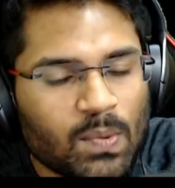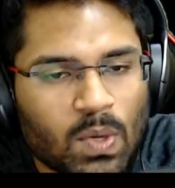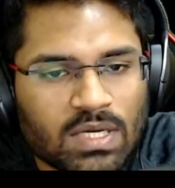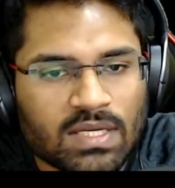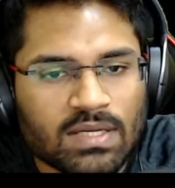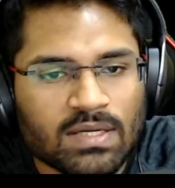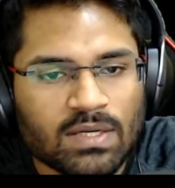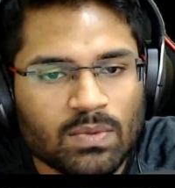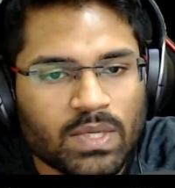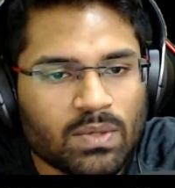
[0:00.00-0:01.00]
What
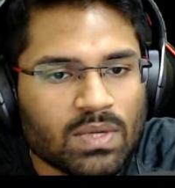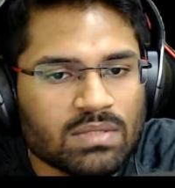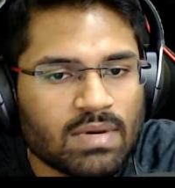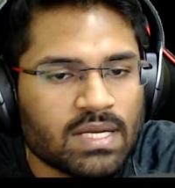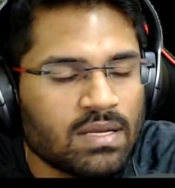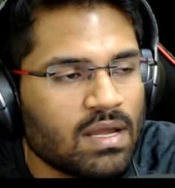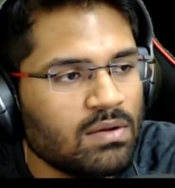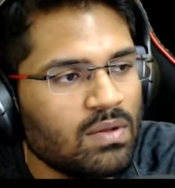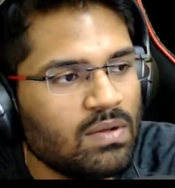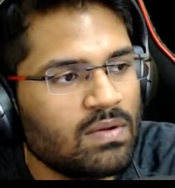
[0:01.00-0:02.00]
do we do as white now?